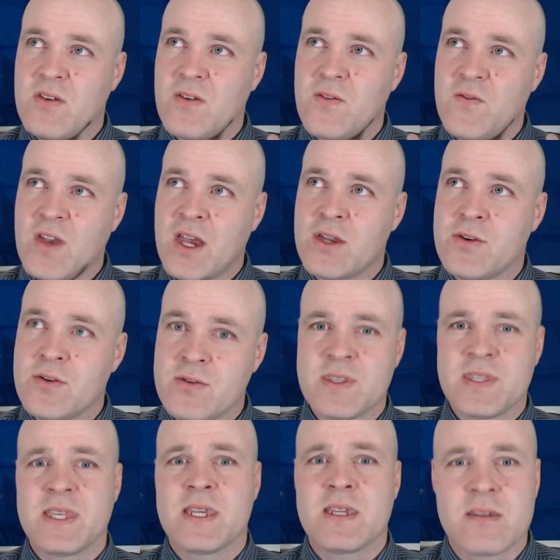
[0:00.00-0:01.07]
value
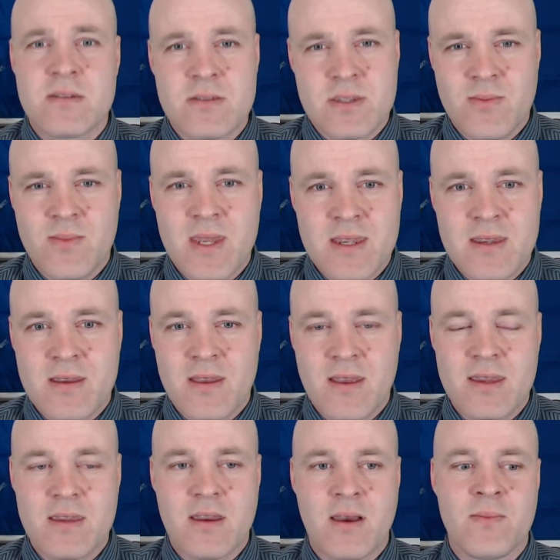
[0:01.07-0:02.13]
thing to me.
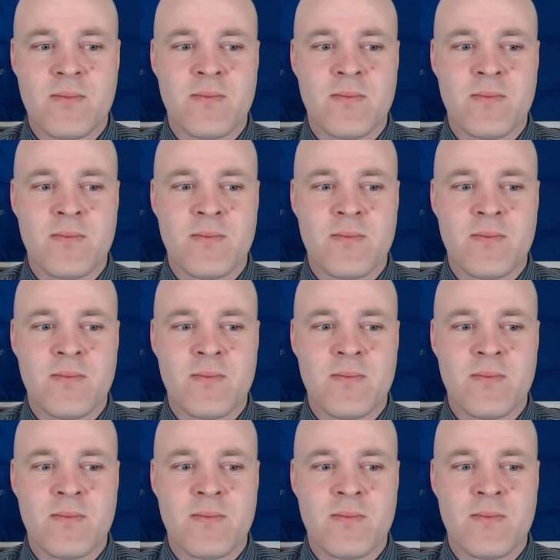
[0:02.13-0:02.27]
Like,